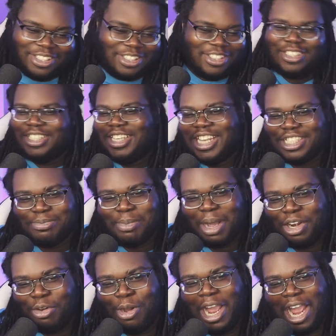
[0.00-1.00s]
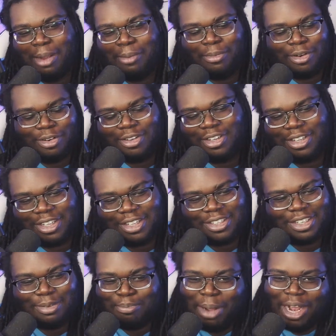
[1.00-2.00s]
this my new hammer,
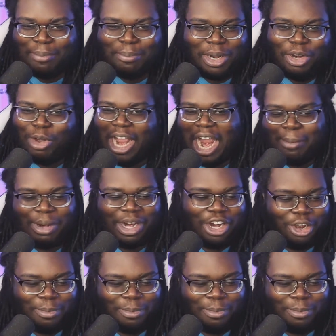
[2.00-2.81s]
my new hammer helmet.